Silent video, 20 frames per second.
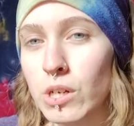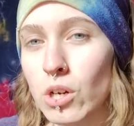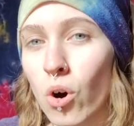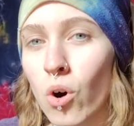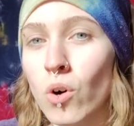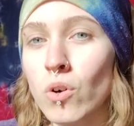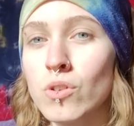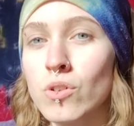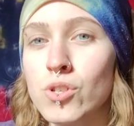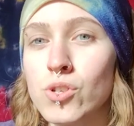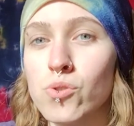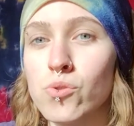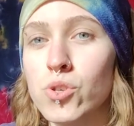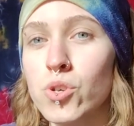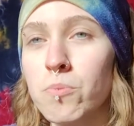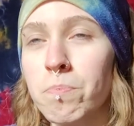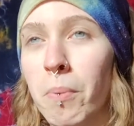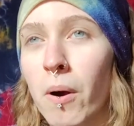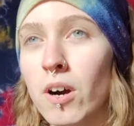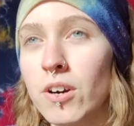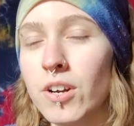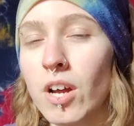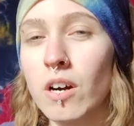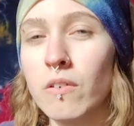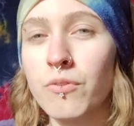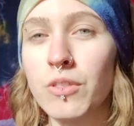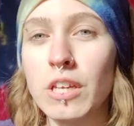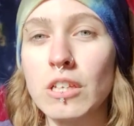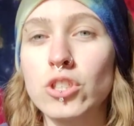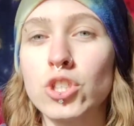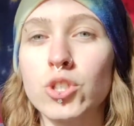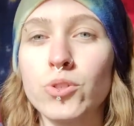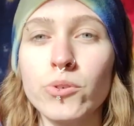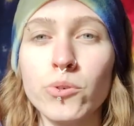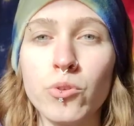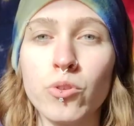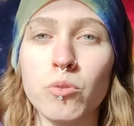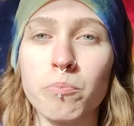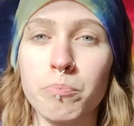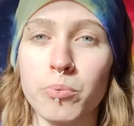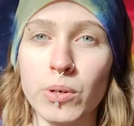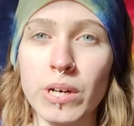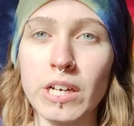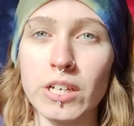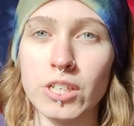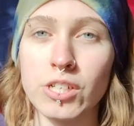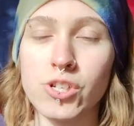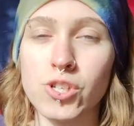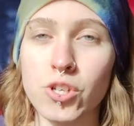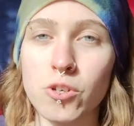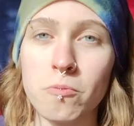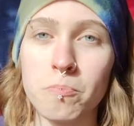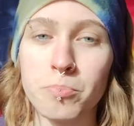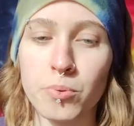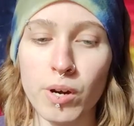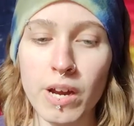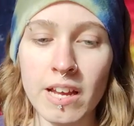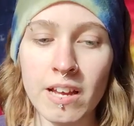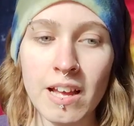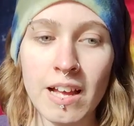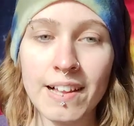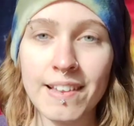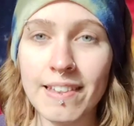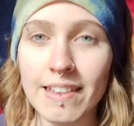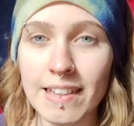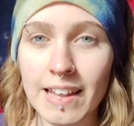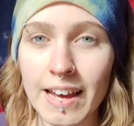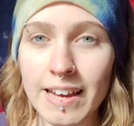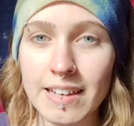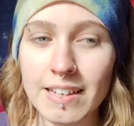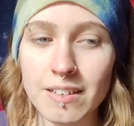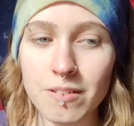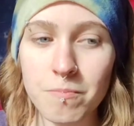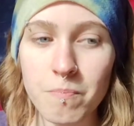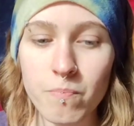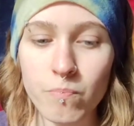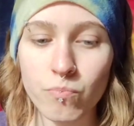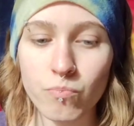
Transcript: holds you. You're part of the truth bringers. You bring light.